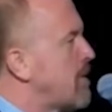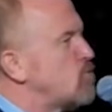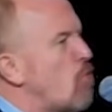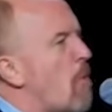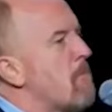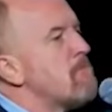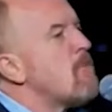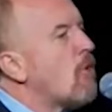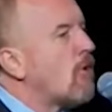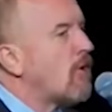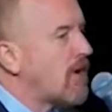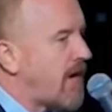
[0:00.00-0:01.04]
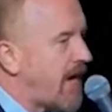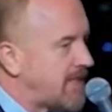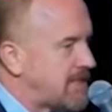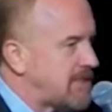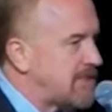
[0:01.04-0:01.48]
to a murder
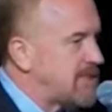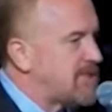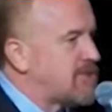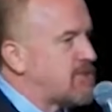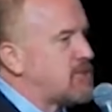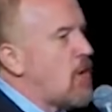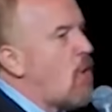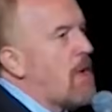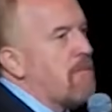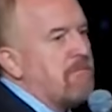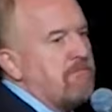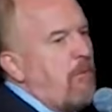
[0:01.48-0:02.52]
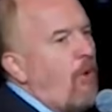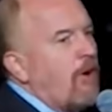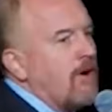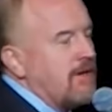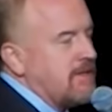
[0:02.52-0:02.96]
case. It's so
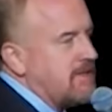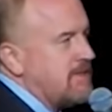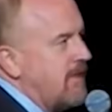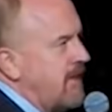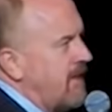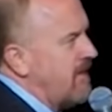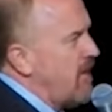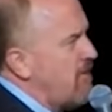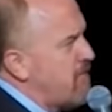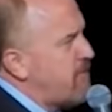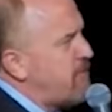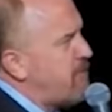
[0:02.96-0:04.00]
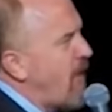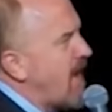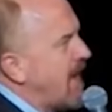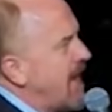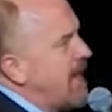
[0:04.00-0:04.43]
important your
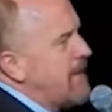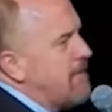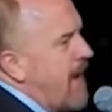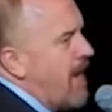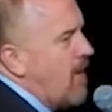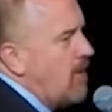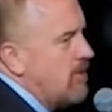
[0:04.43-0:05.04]
fucking email.